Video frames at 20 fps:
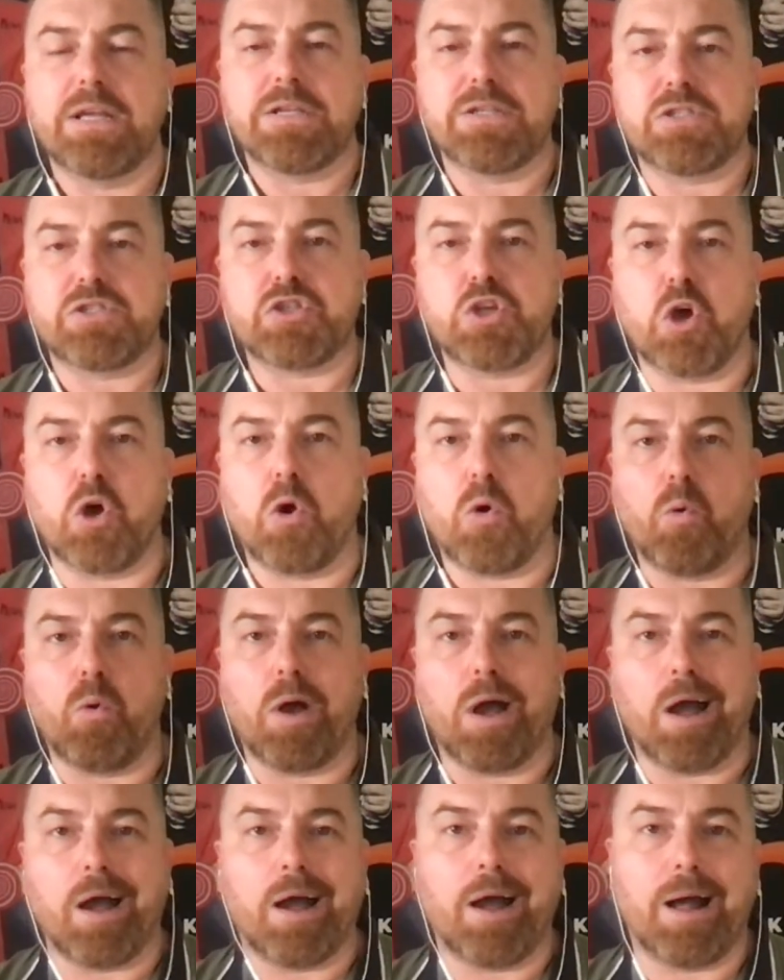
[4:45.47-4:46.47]
So
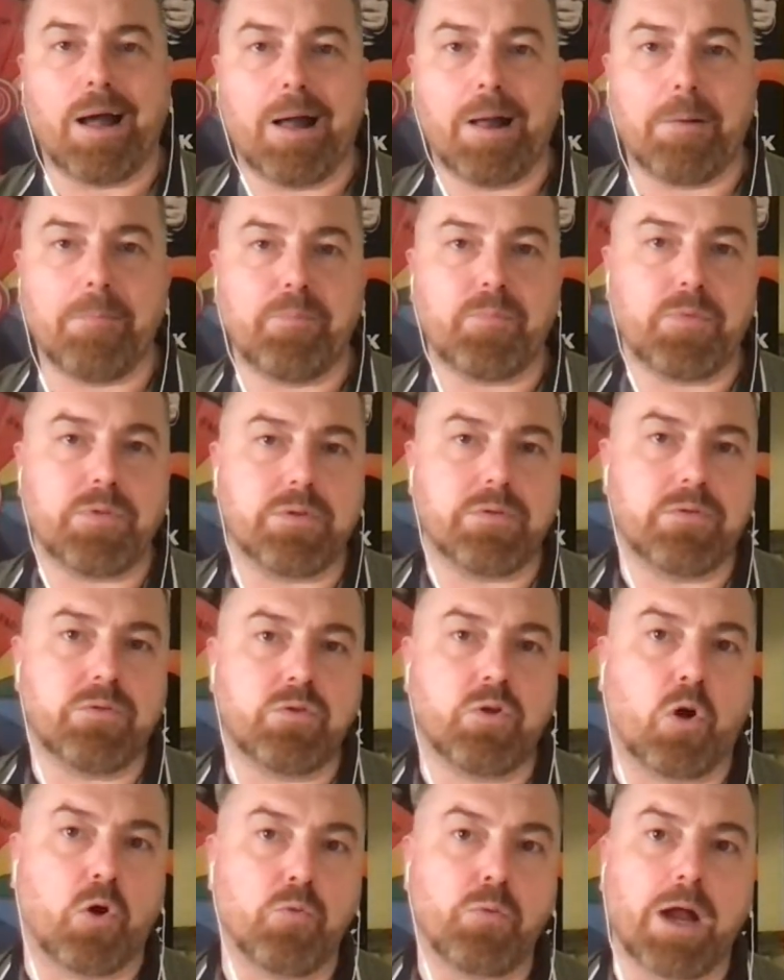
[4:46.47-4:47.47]

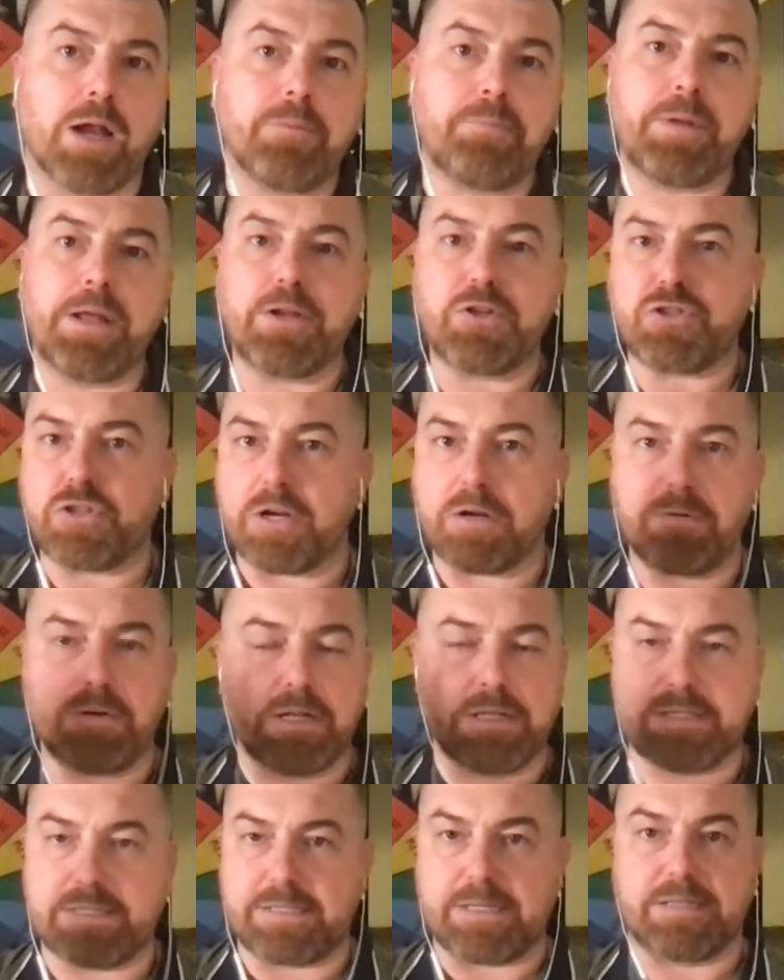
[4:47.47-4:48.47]
on one picture,
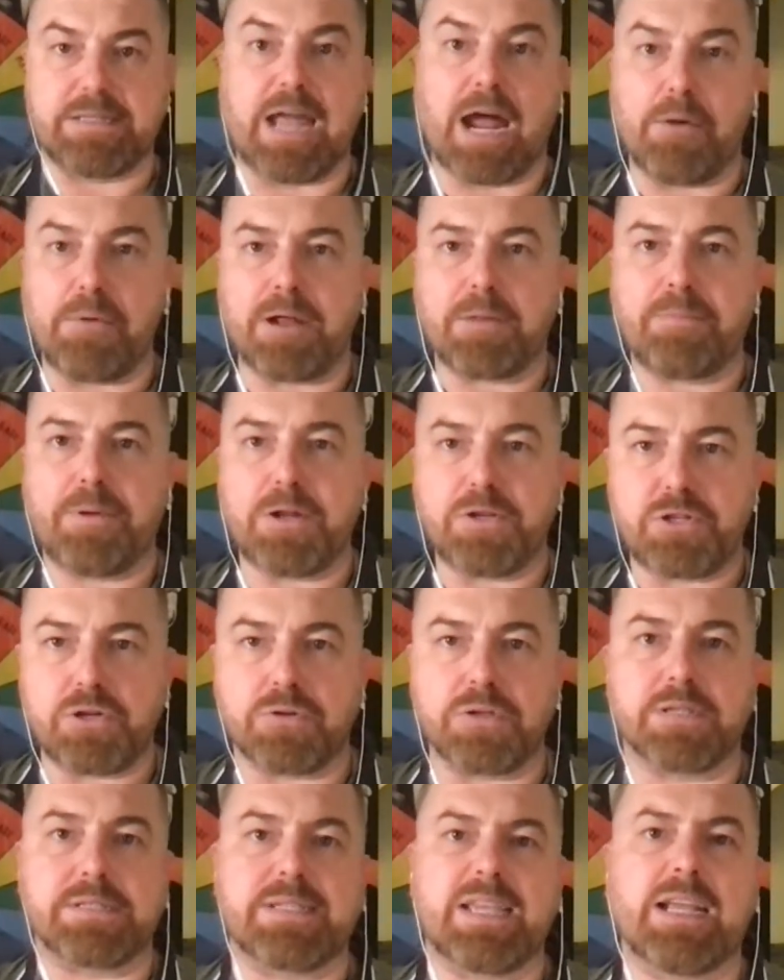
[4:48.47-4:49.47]
it's direct picture.
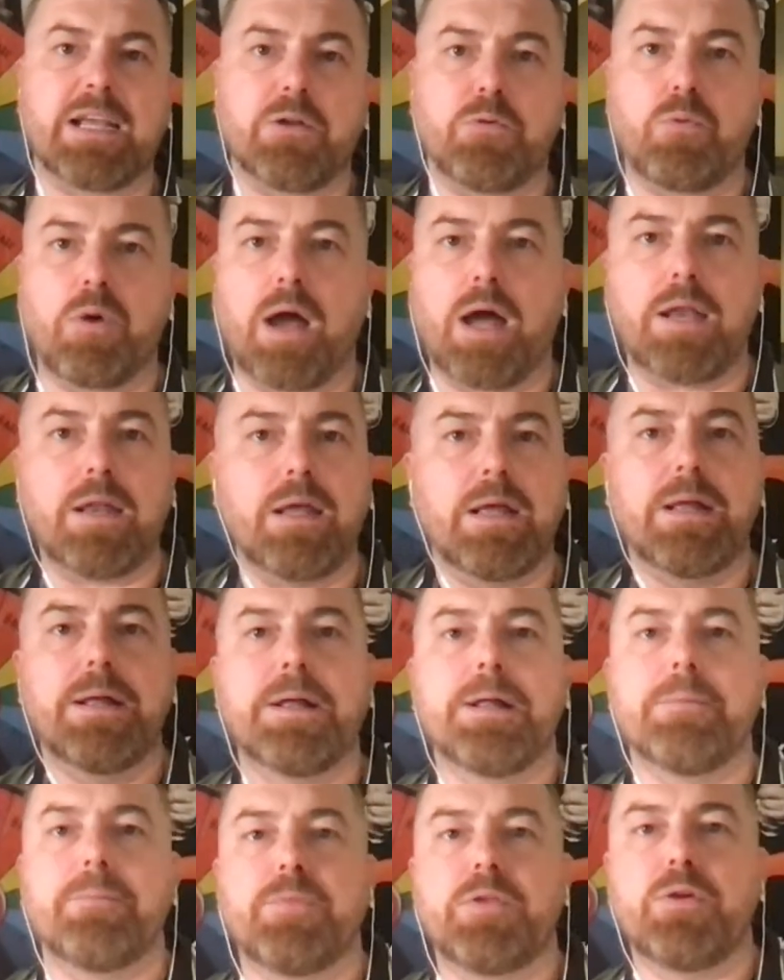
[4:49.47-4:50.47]
On the second one,
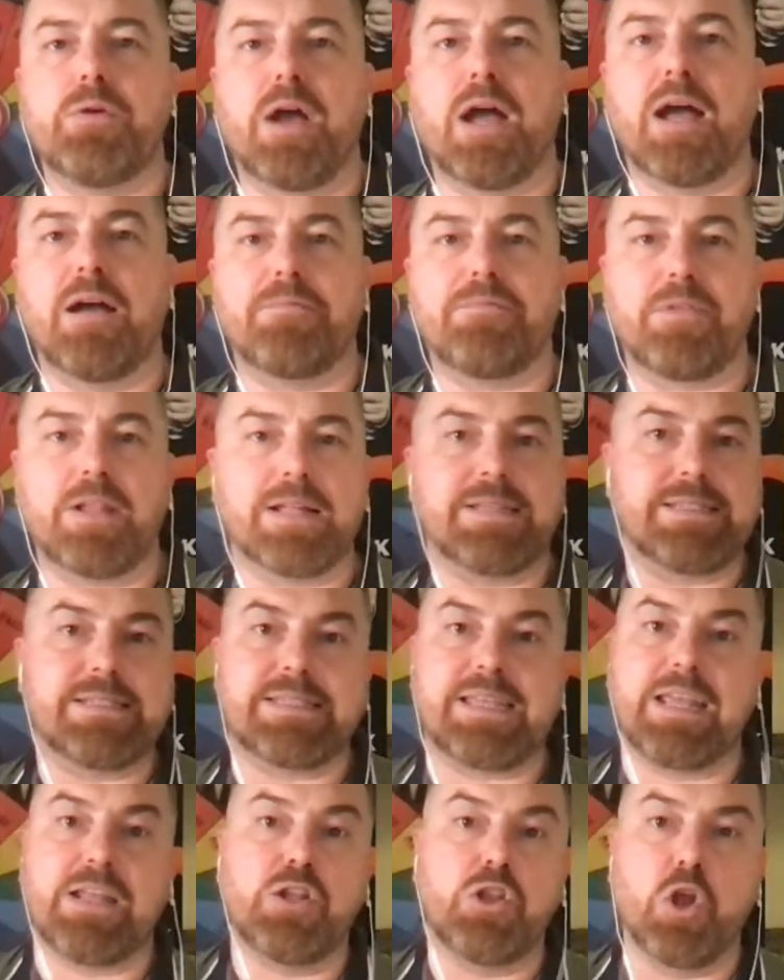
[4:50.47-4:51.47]
you have, let's
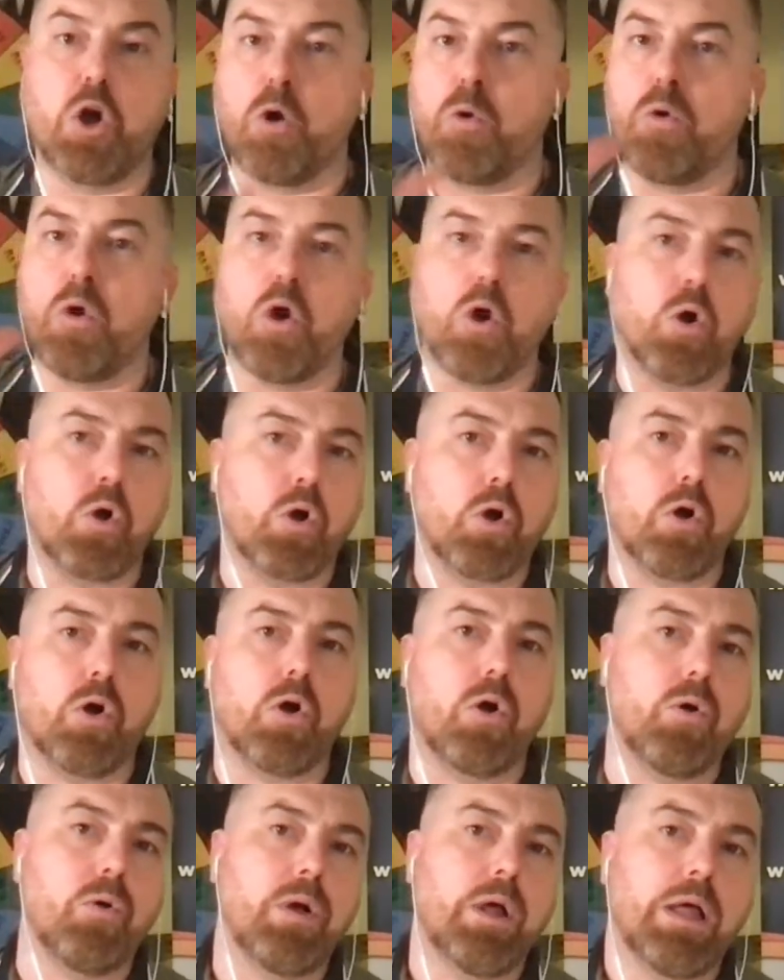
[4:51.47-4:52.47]
say, no
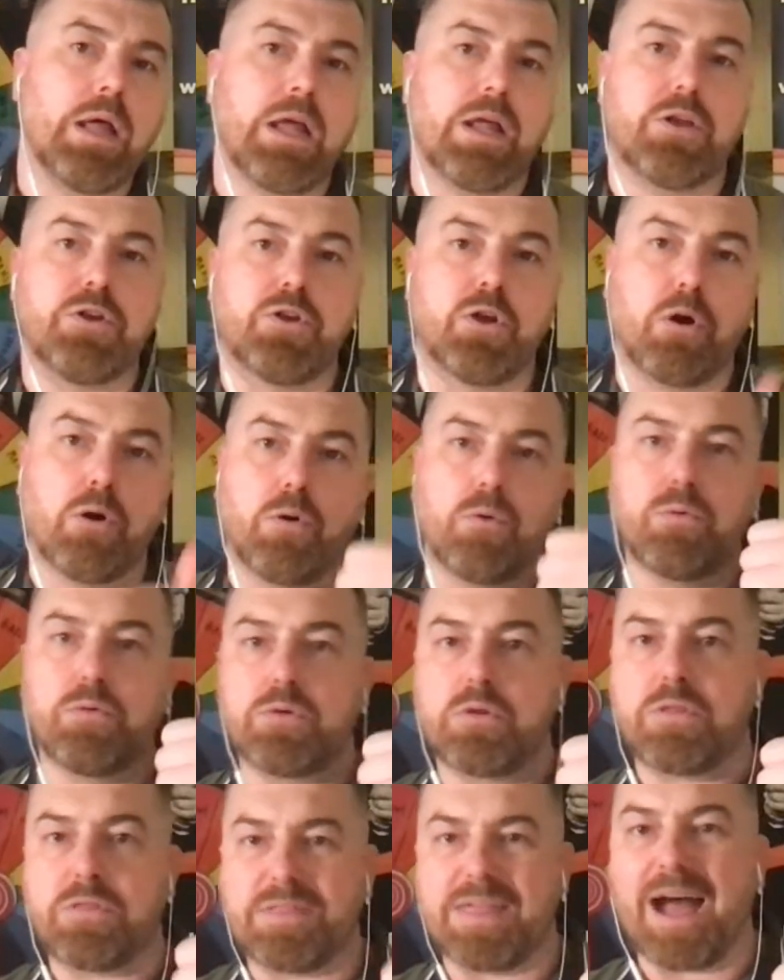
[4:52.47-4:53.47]
logo,
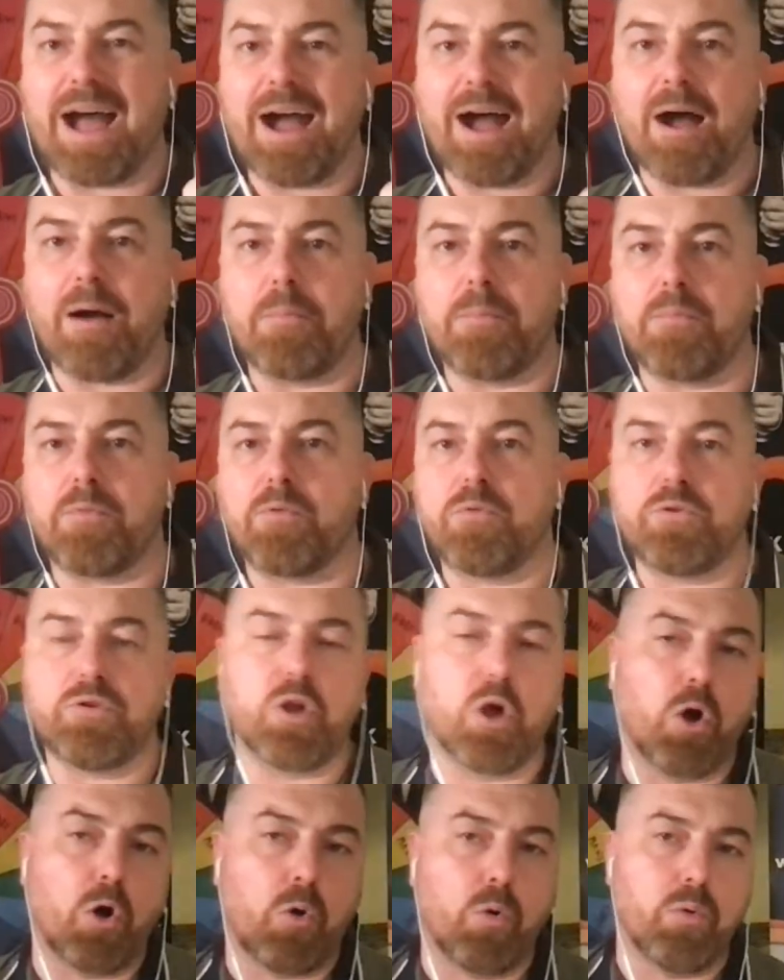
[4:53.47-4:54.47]
no thumb,
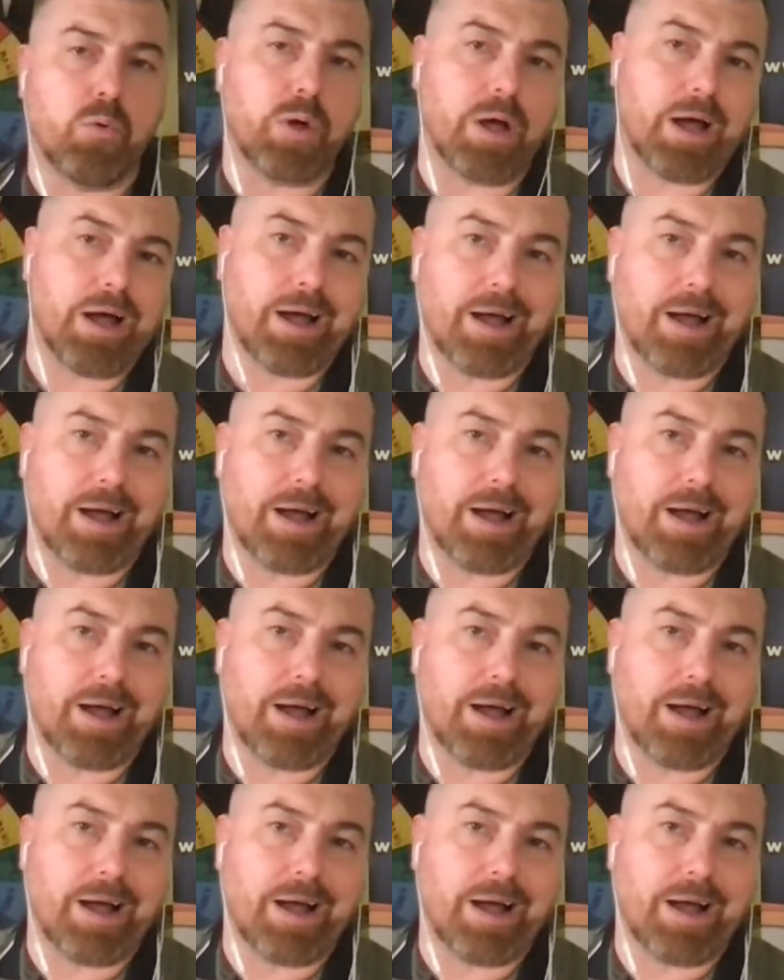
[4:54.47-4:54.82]
no